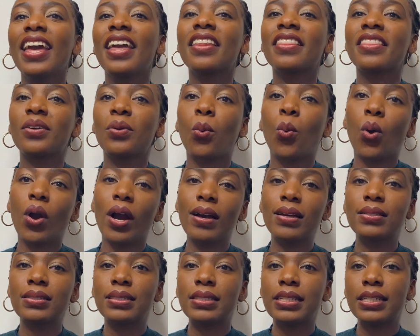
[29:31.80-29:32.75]
there
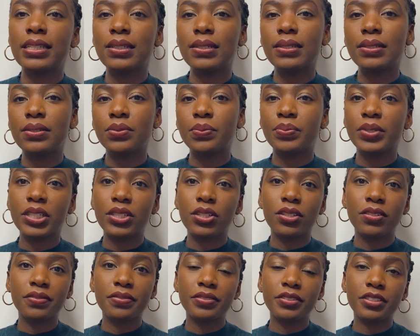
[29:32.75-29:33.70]
was a little bit
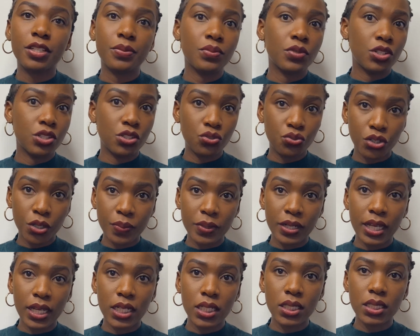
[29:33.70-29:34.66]
of some
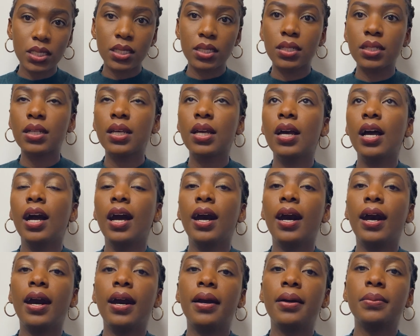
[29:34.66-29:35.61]
discrimination,
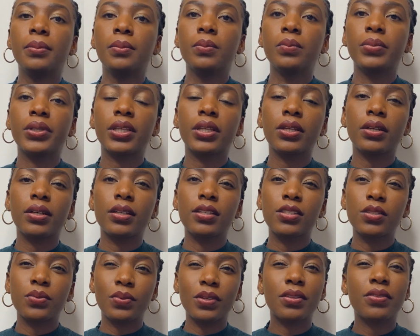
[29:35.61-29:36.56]

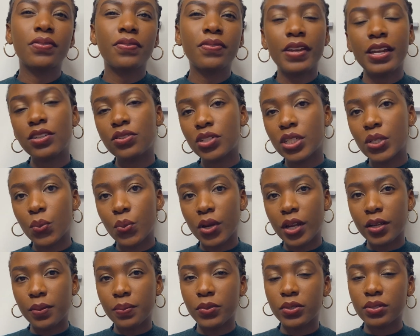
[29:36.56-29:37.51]
because with factory
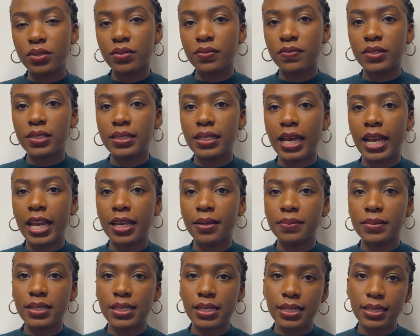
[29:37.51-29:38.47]
work, most of the
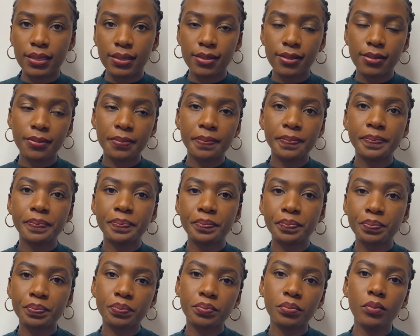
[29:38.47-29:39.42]
times is
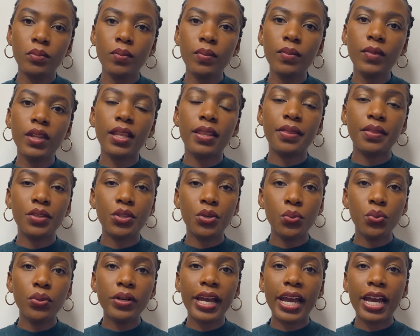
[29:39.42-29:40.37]
you
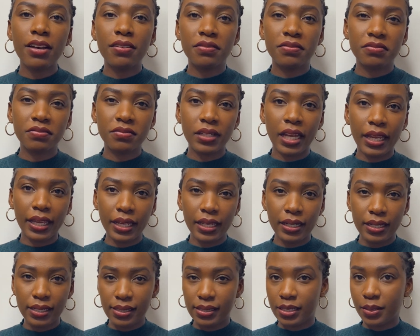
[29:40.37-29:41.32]
will have like an
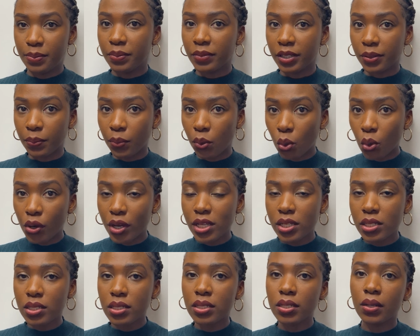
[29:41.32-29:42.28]
assembly
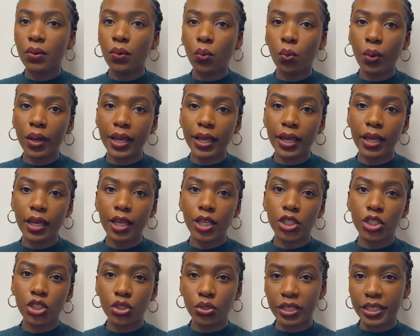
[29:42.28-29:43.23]
point where
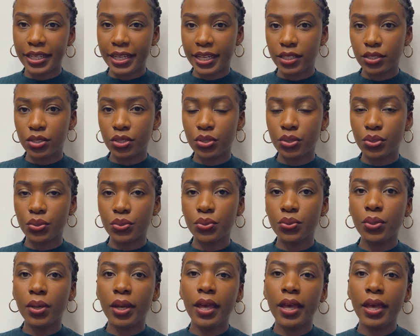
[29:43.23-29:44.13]
you get to,